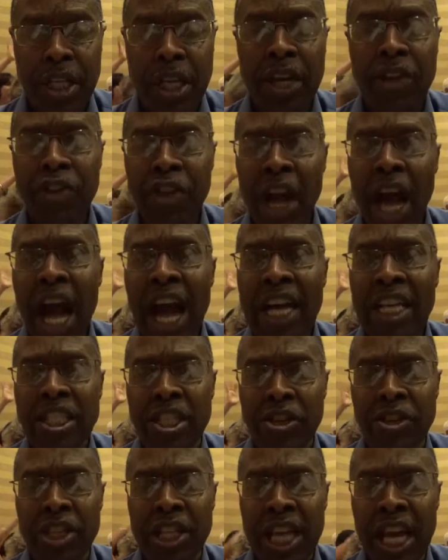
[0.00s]
Chief
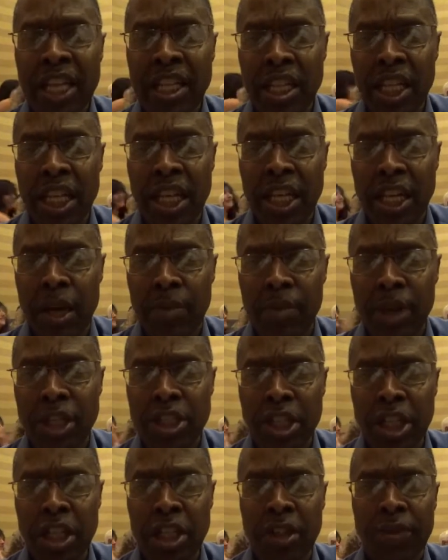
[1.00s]
Kaiser and the Athletic
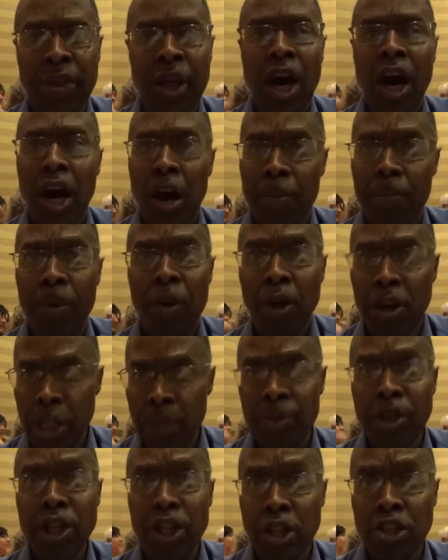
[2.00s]
Commission
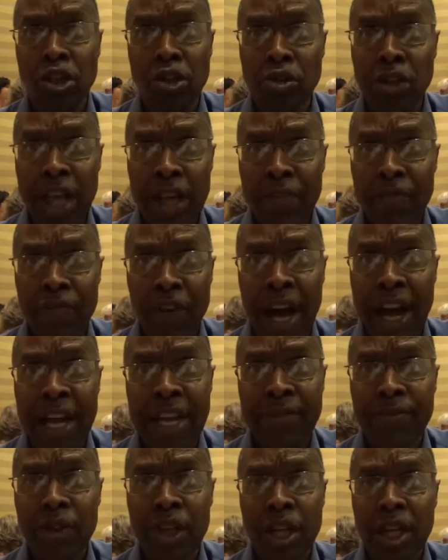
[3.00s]
appointed me to do that
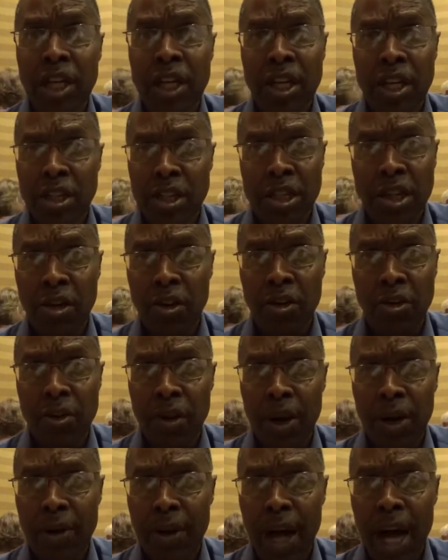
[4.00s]
fight. So
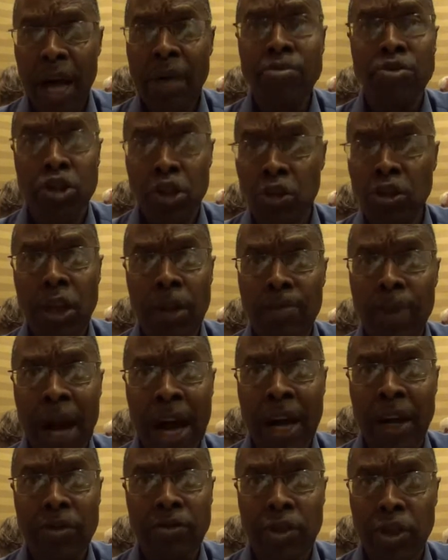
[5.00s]
I'm duty
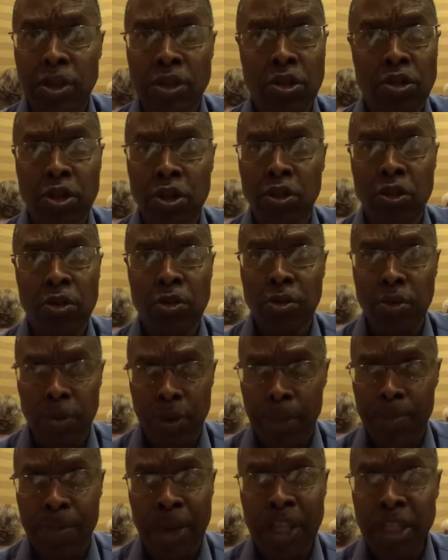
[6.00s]
bound to do
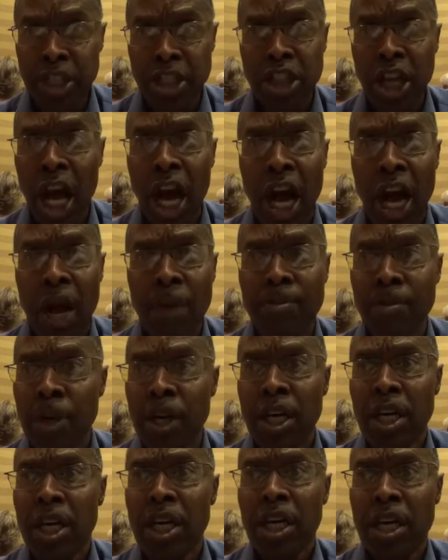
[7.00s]
the best job
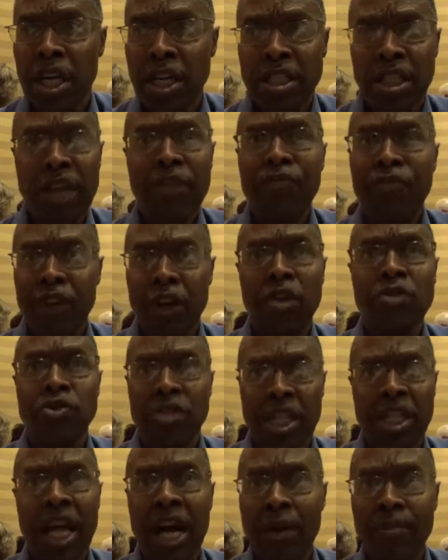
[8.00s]
because they felt
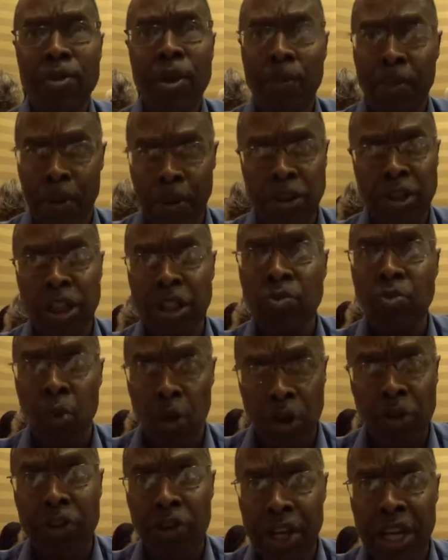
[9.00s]
that I'm the person
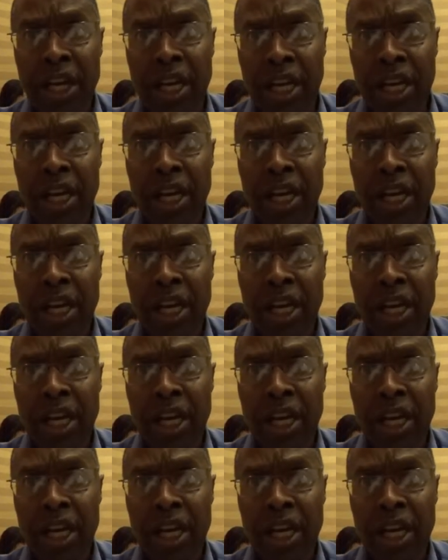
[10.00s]
worthy